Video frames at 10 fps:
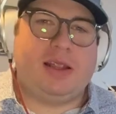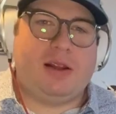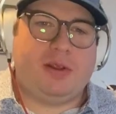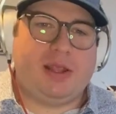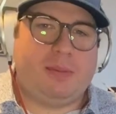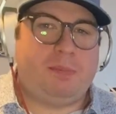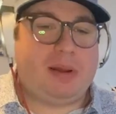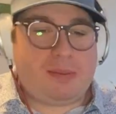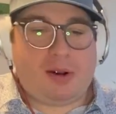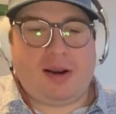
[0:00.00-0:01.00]
in love with it.
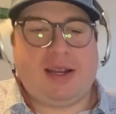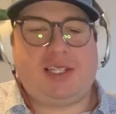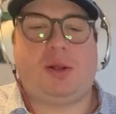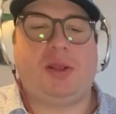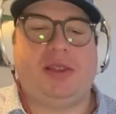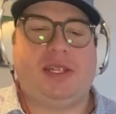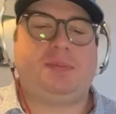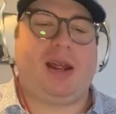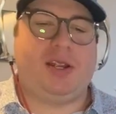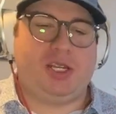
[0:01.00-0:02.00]
But I'm already sold on this
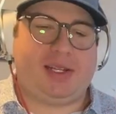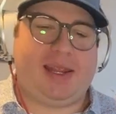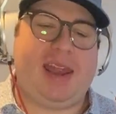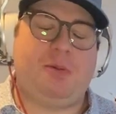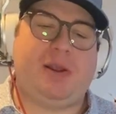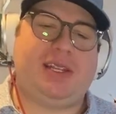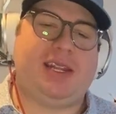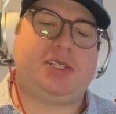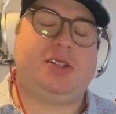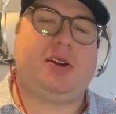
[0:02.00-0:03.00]
project. I can't wait to
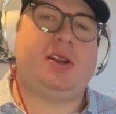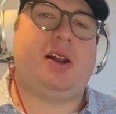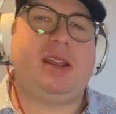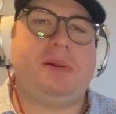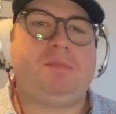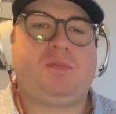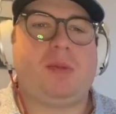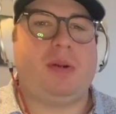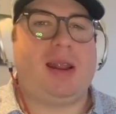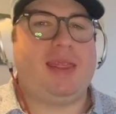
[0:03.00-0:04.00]
get started on it.
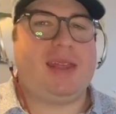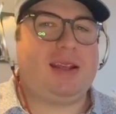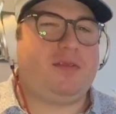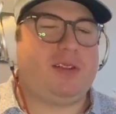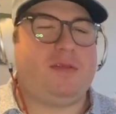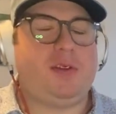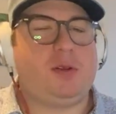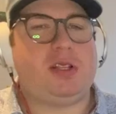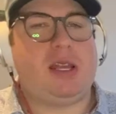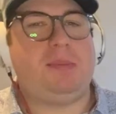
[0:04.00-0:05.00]
But I think for the
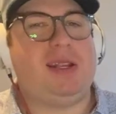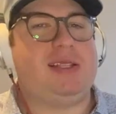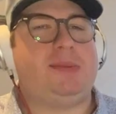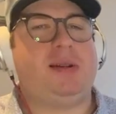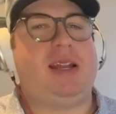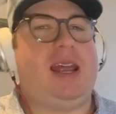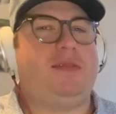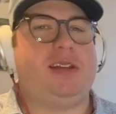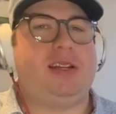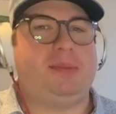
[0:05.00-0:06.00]
future, that means I'm going to
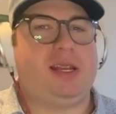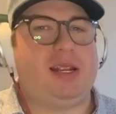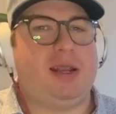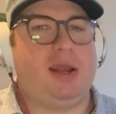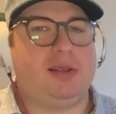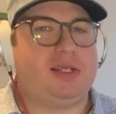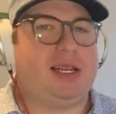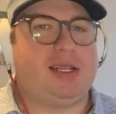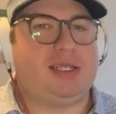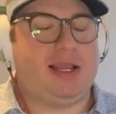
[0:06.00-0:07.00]
have to end up getting another
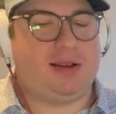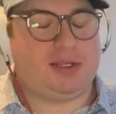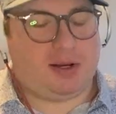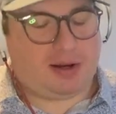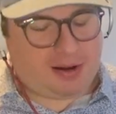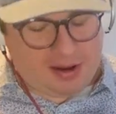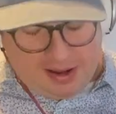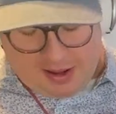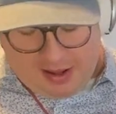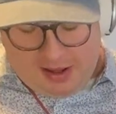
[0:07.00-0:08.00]
telly style guitar.
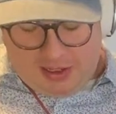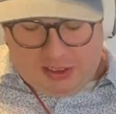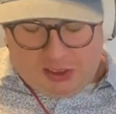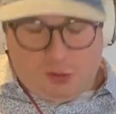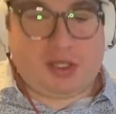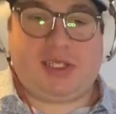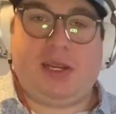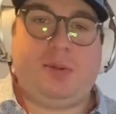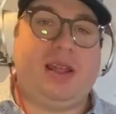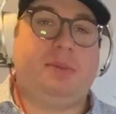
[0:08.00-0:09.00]
So we'll
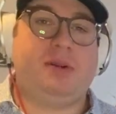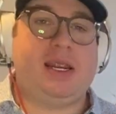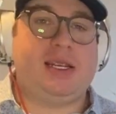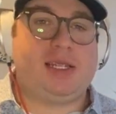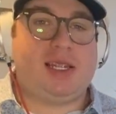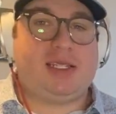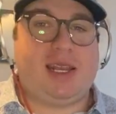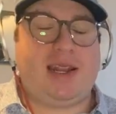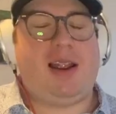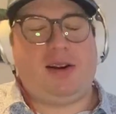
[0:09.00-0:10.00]
see where that brings us.
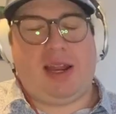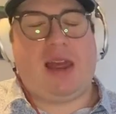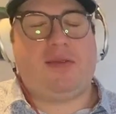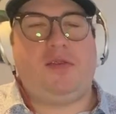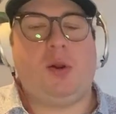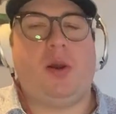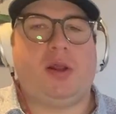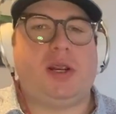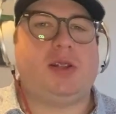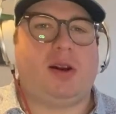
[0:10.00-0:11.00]
And I already have a few
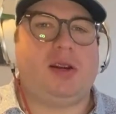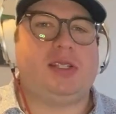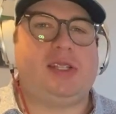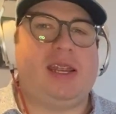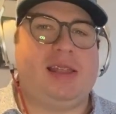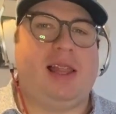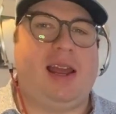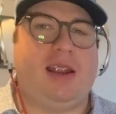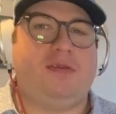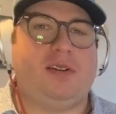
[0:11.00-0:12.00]
other guitars in
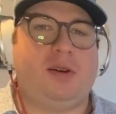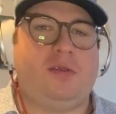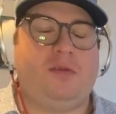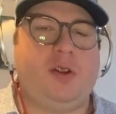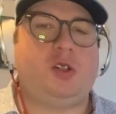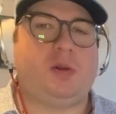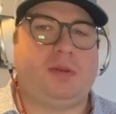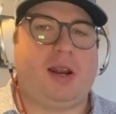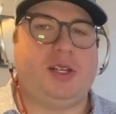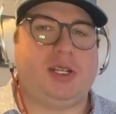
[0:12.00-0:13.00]
line for future
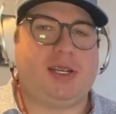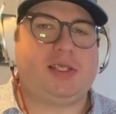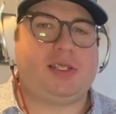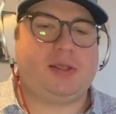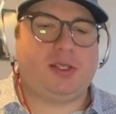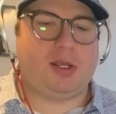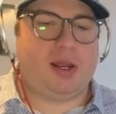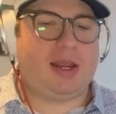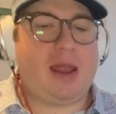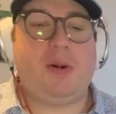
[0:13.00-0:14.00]
projects.
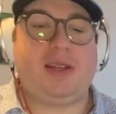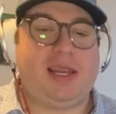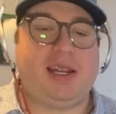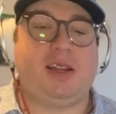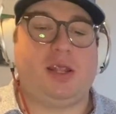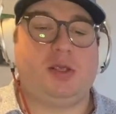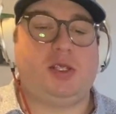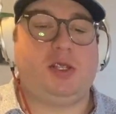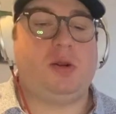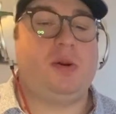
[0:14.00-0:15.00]
So I can't wait to get into
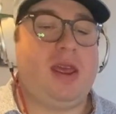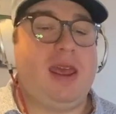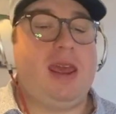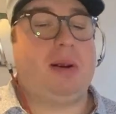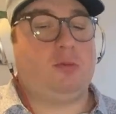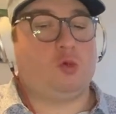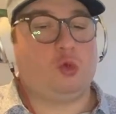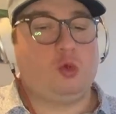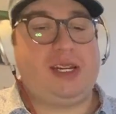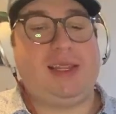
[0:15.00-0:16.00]
those too. But I'm
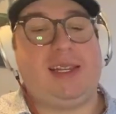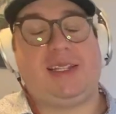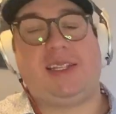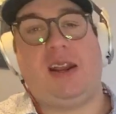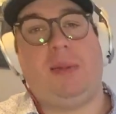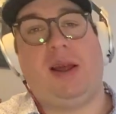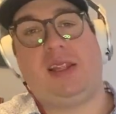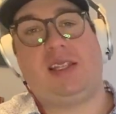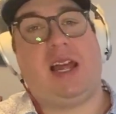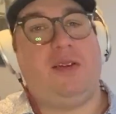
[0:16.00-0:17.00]
really excited about
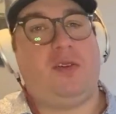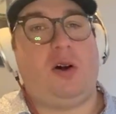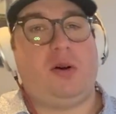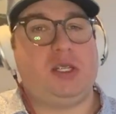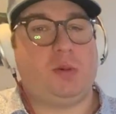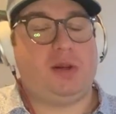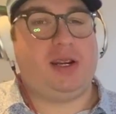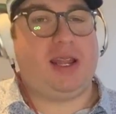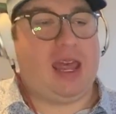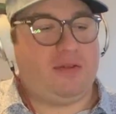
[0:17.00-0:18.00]
this. I've always
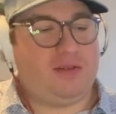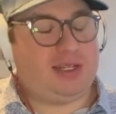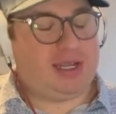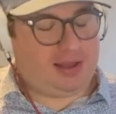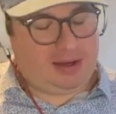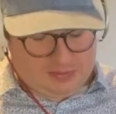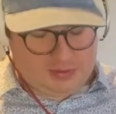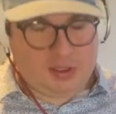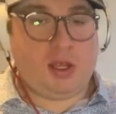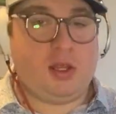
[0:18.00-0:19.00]
wanted a heavy telly.
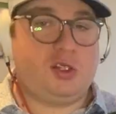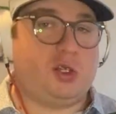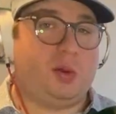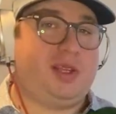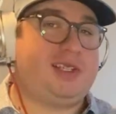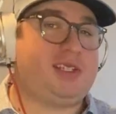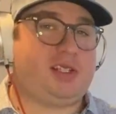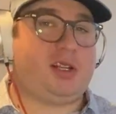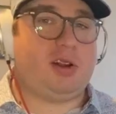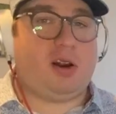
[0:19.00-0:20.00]
So this is
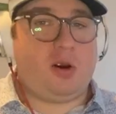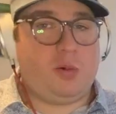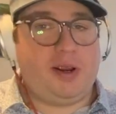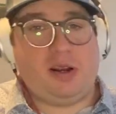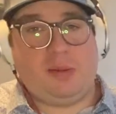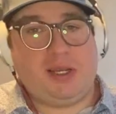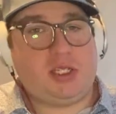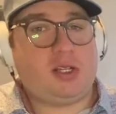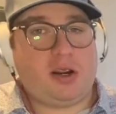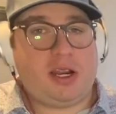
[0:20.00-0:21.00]
the guitar we're going to be
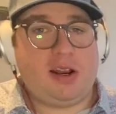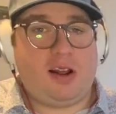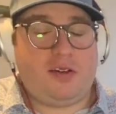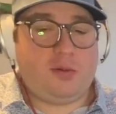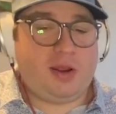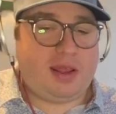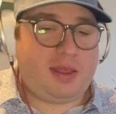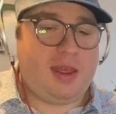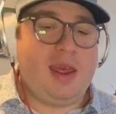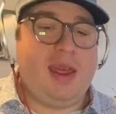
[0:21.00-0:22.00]
starting off
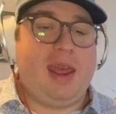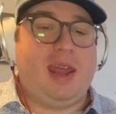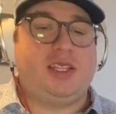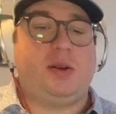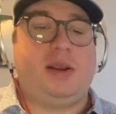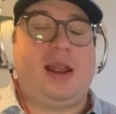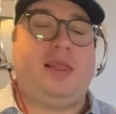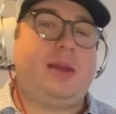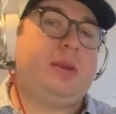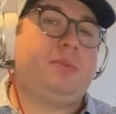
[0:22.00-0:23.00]
with. And so now
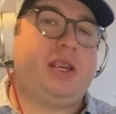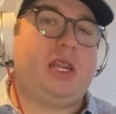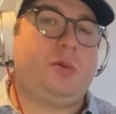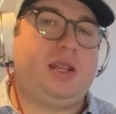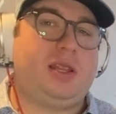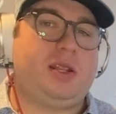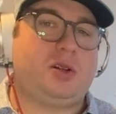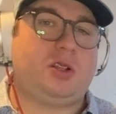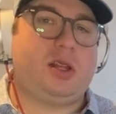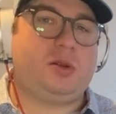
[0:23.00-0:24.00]
let me bring you in a
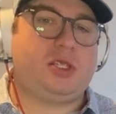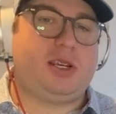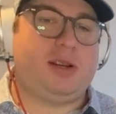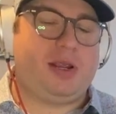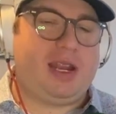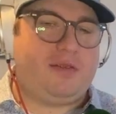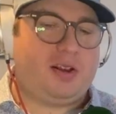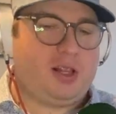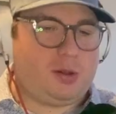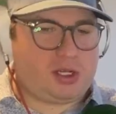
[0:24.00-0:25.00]
little closer and we can have a
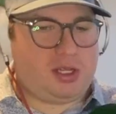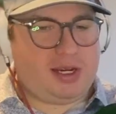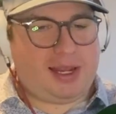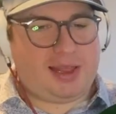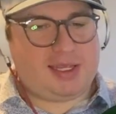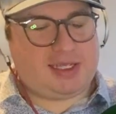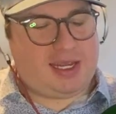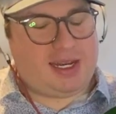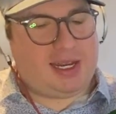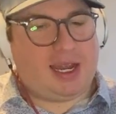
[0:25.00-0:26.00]
closer look at this
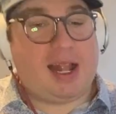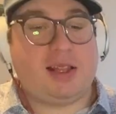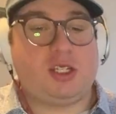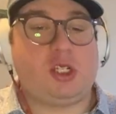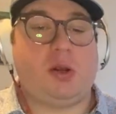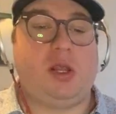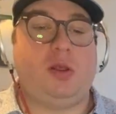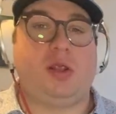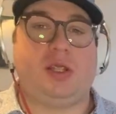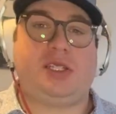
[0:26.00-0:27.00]
thing, and I'll show you
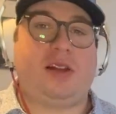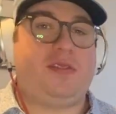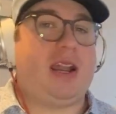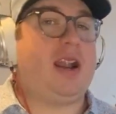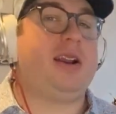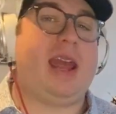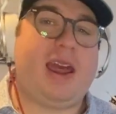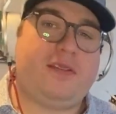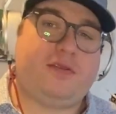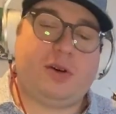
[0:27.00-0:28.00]
the stuff that I already
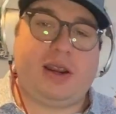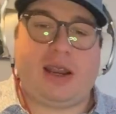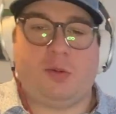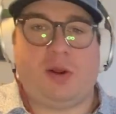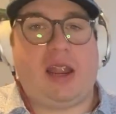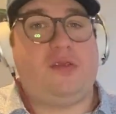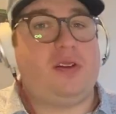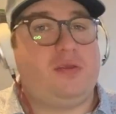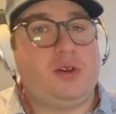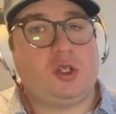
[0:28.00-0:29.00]
have for it and what I have
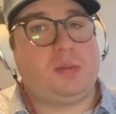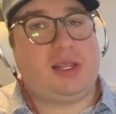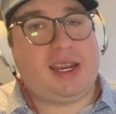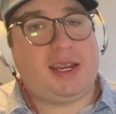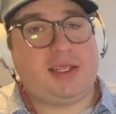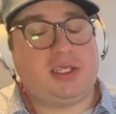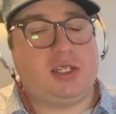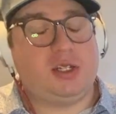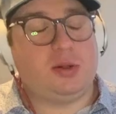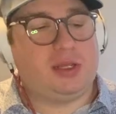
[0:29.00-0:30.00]
in future plans
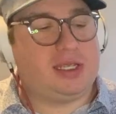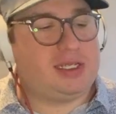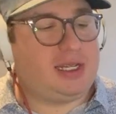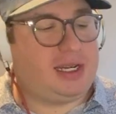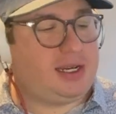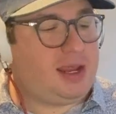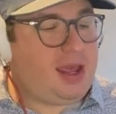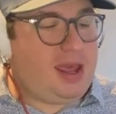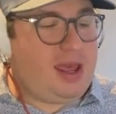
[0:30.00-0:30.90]
to do with this thing.